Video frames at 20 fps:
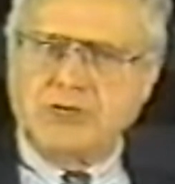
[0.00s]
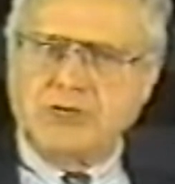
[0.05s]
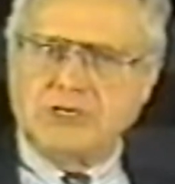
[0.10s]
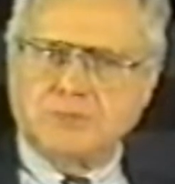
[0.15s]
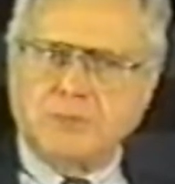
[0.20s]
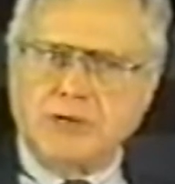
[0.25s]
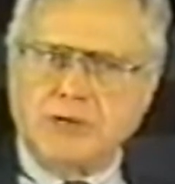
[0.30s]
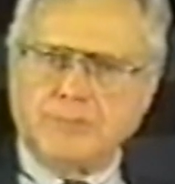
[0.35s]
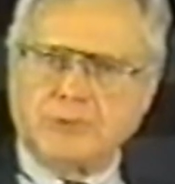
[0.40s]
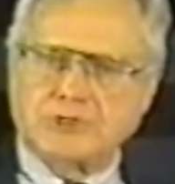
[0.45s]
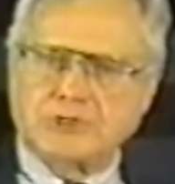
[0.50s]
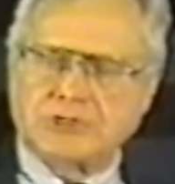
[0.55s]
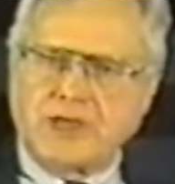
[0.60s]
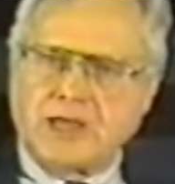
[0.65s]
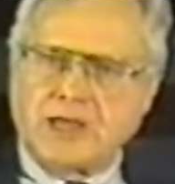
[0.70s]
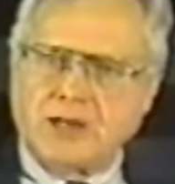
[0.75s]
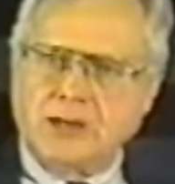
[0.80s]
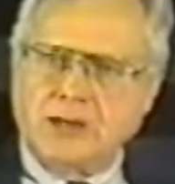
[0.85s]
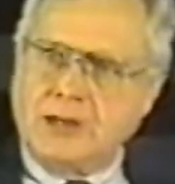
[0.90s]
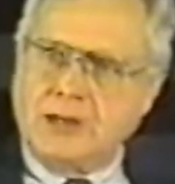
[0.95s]
these people
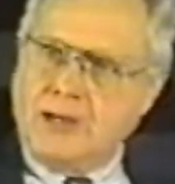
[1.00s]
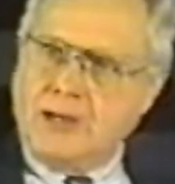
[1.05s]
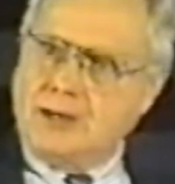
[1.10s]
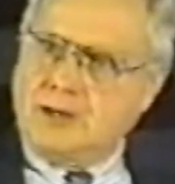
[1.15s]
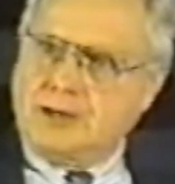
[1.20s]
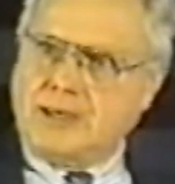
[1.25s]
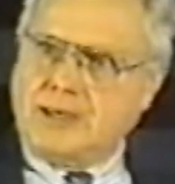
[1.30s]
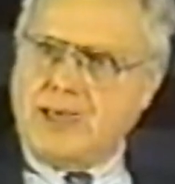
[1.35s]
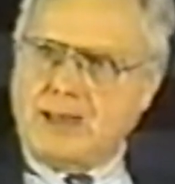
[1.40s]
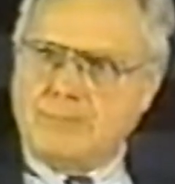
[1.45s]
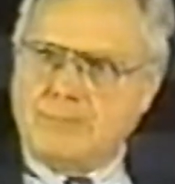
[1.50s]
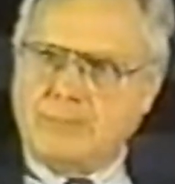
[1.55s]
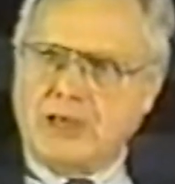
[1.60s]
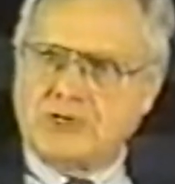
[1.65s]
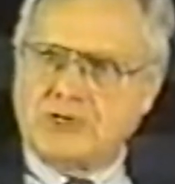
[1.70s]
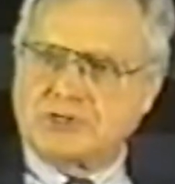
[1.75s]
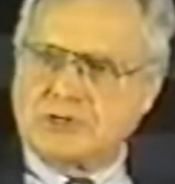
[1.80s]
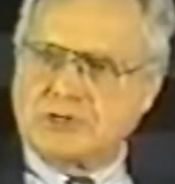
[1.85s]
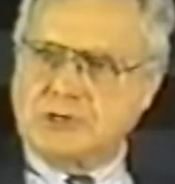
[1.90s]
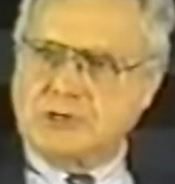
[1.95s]
saying, you can't
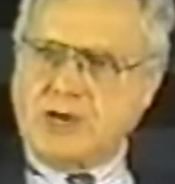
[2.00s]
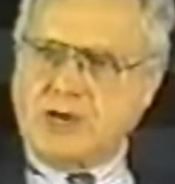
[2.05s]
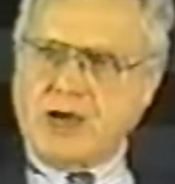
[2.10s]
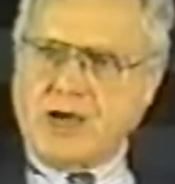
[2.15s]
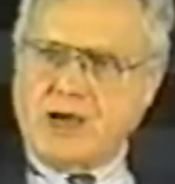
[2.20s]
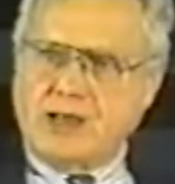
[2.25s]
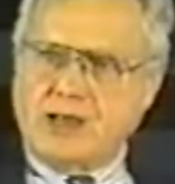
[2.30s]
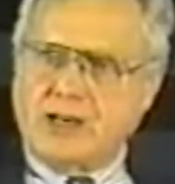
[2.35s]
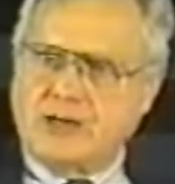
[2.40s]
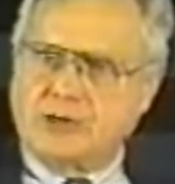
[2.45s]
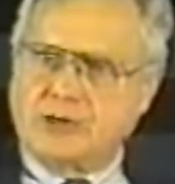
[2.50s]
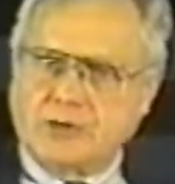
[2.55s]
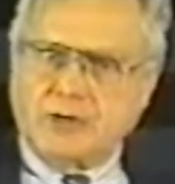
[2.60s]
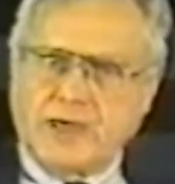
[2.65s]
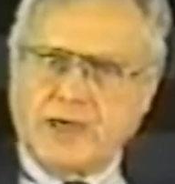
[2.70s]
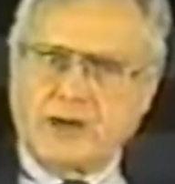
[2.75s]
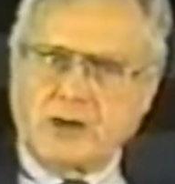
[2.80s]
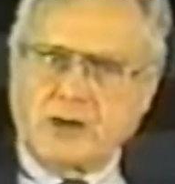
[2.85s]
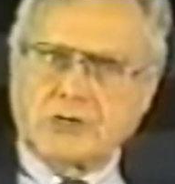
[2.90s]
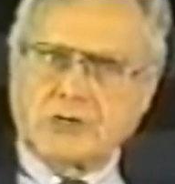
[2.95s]
mention God in your
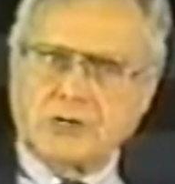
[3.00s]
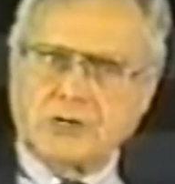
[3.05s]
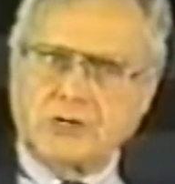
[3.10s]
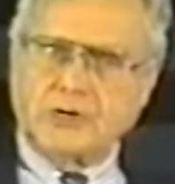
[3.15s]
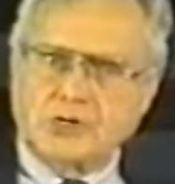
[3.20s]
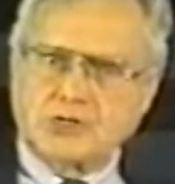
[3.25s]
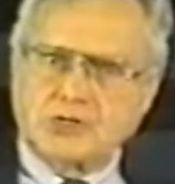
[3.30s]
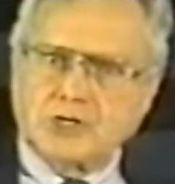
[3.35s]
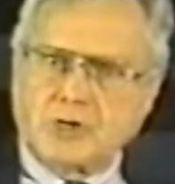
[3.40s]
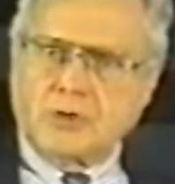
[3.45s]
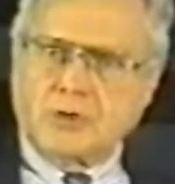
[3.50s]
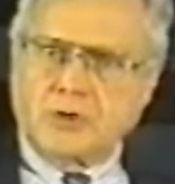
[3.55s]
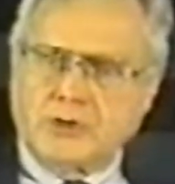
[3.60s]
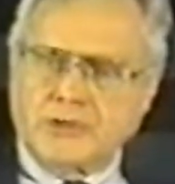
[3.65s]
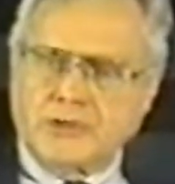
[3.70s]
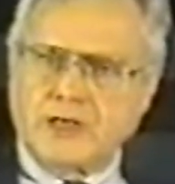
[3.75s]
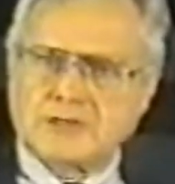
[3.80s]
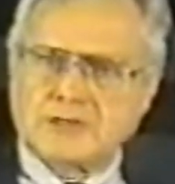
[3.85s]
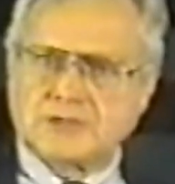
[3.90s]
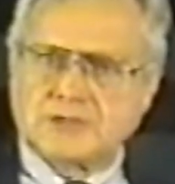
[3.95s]
letter to your
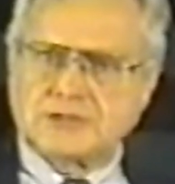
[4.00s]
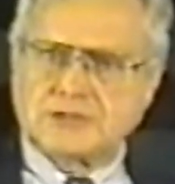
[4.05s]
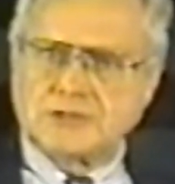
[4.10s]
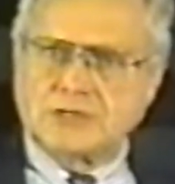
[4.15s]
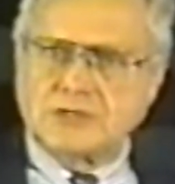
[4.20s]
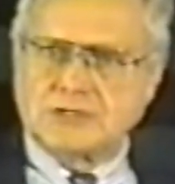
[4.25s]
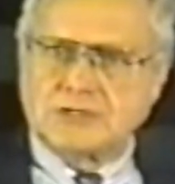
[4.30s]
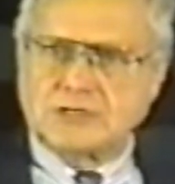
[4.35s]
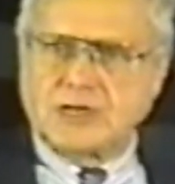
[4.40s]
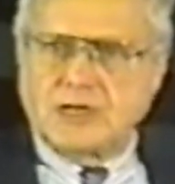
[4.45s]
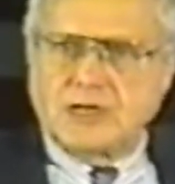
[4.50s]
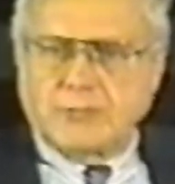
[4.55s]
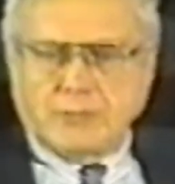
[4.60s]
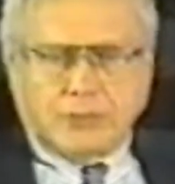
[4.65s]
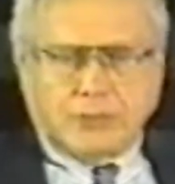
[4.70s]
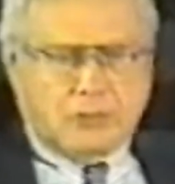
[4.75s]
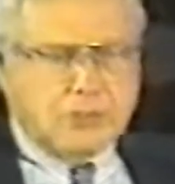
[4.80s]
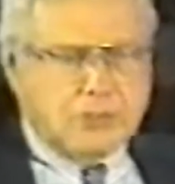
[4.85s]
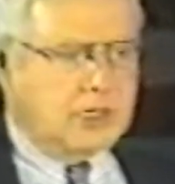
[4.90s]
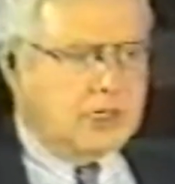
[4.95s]
children. That's just an
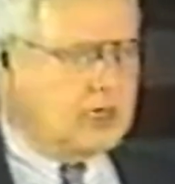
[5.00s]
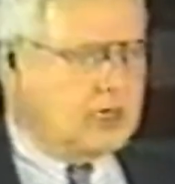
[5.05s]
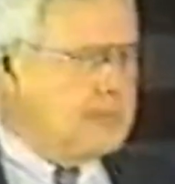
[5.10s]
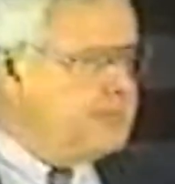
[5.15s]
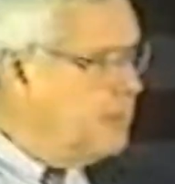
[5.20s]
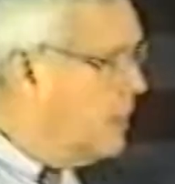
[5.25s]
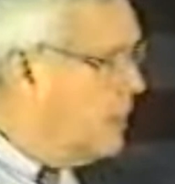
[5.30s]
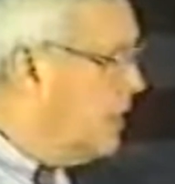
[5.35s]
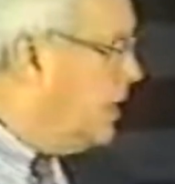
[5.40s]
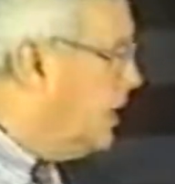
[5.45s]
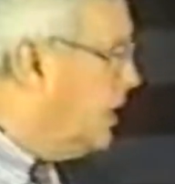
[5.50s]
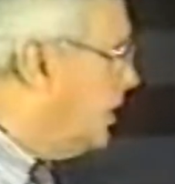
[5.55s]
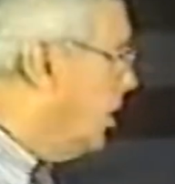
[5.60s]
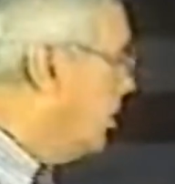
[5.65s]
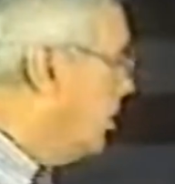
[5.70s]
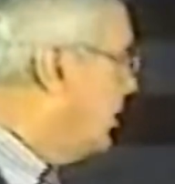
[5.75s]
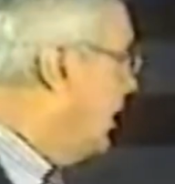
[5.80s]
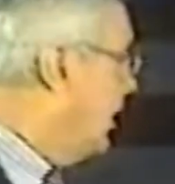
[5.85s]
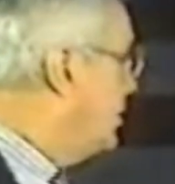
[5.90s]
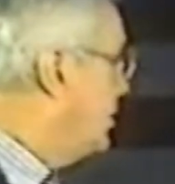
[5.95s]
example, okay?
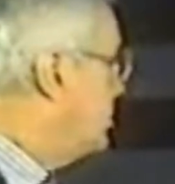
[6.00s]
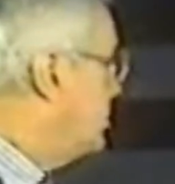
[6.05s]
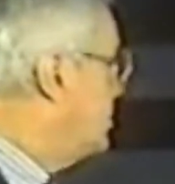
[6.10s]
Okay,